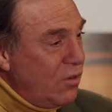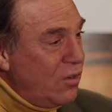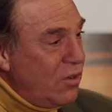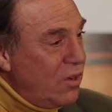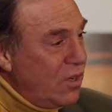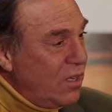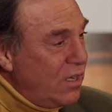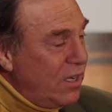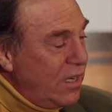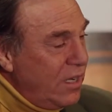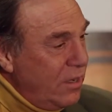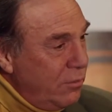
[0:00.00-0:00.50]

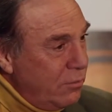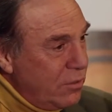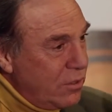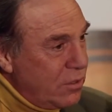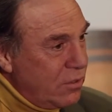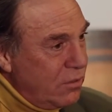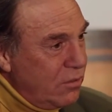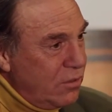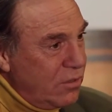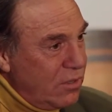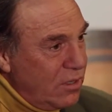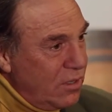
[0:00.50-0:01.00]
gone. He was
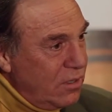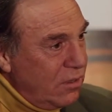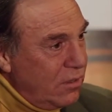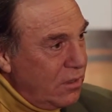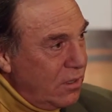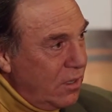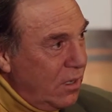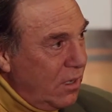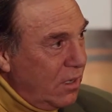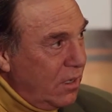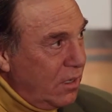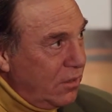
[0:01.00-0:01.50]
gone
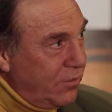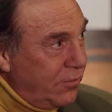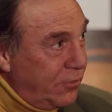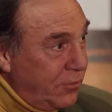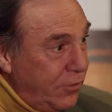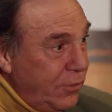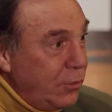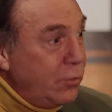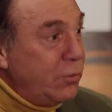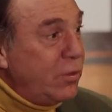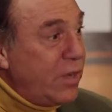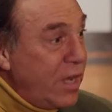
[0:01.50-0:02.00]
a
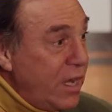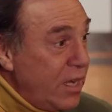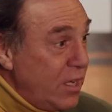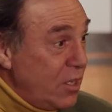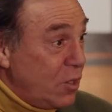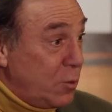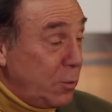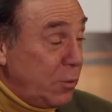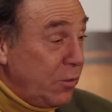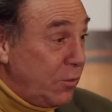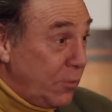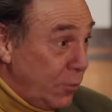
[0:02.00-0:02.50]
few
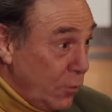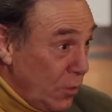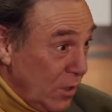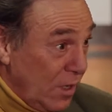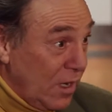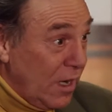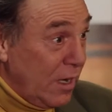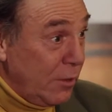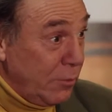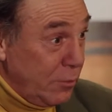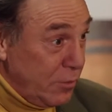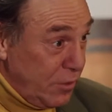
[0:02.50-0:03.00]
days before
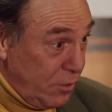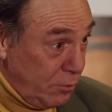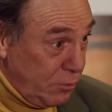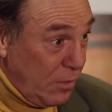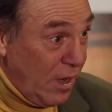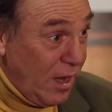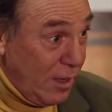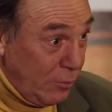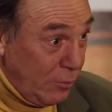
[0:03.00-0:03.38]
I